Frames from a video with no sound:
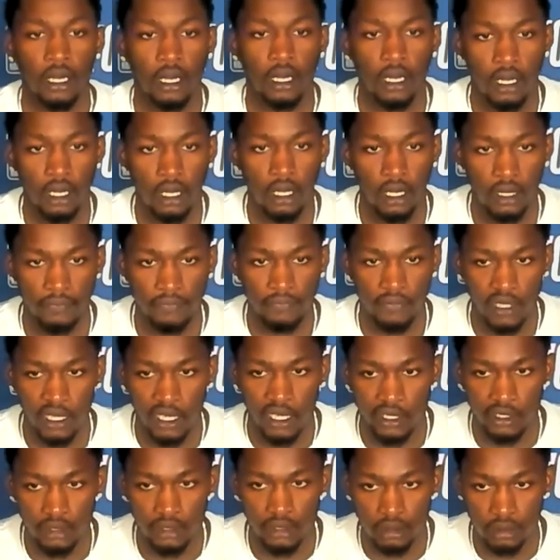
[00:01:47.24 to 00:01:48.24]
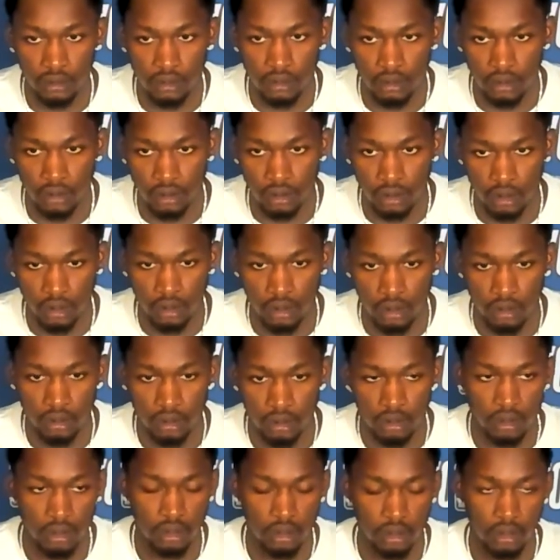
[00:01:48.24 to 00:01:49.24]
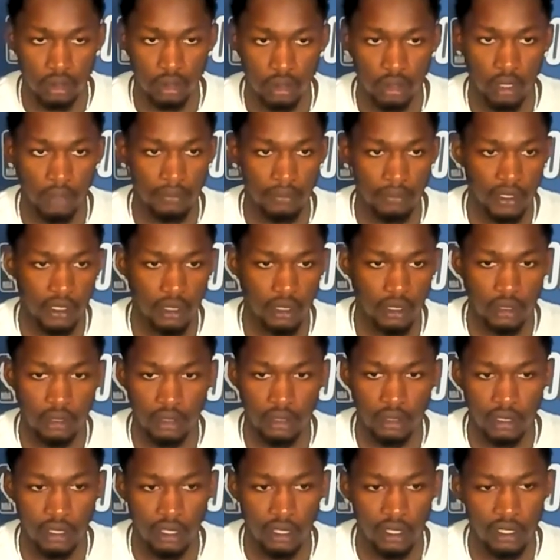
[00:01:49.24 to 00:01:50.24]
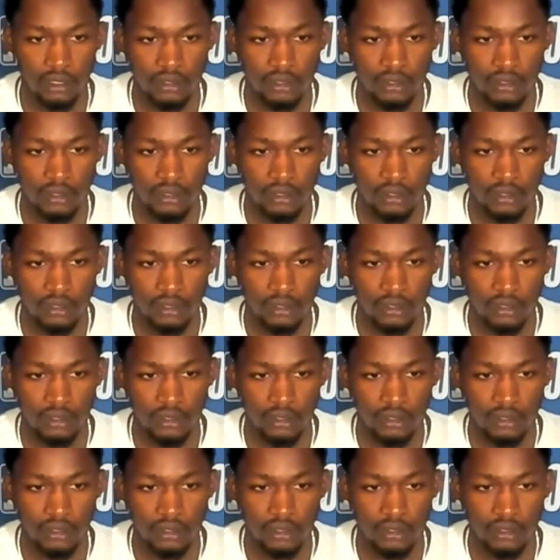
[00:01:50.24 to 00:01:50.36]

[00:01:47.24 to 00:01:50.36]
I feel like, we